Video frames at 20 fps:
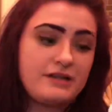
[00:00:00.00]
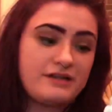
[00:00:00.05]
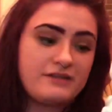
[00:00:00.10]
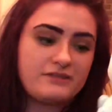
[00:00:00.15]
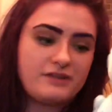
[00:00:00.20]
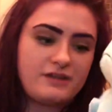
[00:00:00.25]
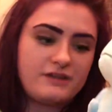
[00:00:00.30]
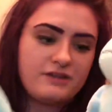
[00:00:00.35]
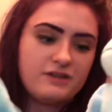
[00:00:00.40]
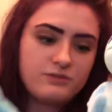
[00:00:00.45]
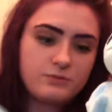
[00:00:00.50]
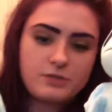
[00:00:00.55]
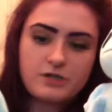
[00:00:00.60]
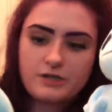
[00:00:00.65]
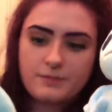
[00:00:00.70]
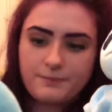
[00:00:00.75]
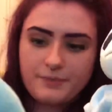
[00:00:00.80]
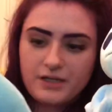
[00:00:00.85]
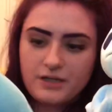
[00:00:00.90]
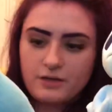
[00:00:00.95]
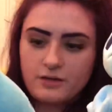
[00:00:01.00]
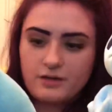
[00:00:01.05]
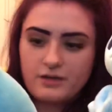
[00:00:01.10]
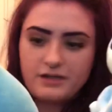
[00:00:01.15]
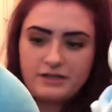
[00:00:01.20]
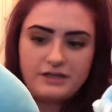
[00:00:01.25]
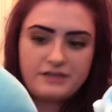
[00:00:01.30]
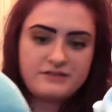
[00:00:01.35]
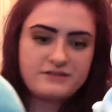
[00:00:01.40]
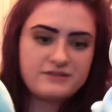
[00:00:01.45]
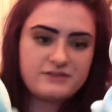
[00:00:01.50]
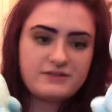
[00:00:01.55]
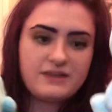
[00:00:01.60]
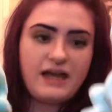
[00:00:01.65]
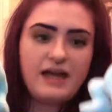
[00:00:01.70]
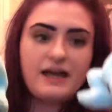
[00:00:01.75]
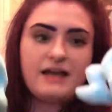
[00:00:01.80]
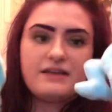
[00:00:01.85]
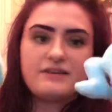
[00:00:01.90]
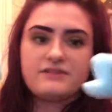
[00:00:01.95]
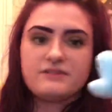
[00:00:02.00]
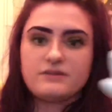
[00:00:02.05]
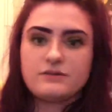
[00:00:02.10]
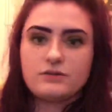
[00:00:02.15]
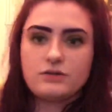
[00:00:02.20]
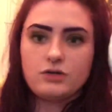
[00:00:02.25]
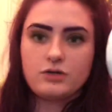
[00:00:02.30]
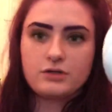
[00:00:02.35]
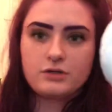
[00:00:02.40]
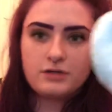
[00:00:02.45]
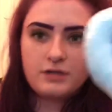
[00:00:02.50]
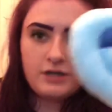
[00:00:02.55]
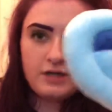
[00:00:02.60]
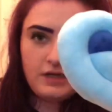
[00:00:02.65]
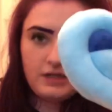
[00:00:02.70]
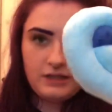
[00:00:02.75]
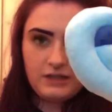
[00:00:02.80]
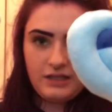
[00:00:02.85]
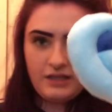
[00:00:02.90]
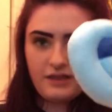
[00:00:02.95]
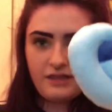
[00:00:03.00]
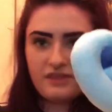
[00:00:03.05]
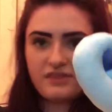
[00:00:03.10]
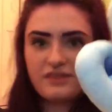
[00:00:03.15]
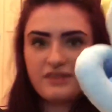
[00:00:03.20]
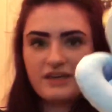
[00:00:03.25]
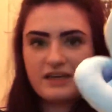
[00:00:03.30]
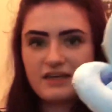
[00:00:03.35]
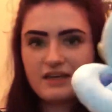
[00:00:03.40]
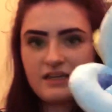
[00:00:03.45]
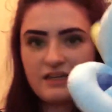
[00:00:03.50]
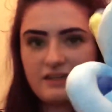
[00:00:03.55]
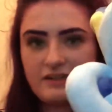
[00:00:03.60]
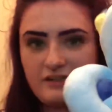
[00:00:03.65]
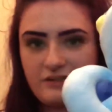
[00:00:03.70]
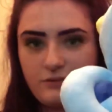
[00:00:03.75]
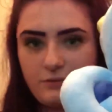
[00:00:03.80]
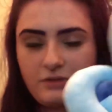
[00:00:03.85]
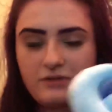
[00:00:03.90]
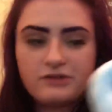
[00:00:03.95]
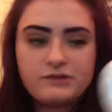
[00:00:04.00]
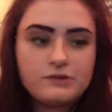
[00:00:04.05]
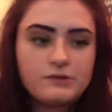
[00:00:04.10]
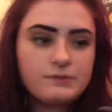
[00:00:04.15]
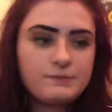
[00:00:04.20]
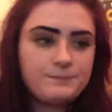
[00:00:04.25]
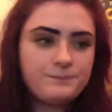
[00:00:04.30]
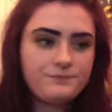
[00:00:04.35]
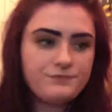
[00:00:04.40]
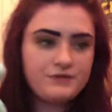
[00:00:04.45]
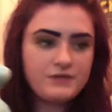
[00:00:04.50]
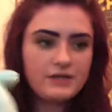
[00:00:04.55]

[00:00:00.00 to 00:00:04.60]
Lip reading: legs on this one are bigger, and its thighs look like thick, and this one's don't.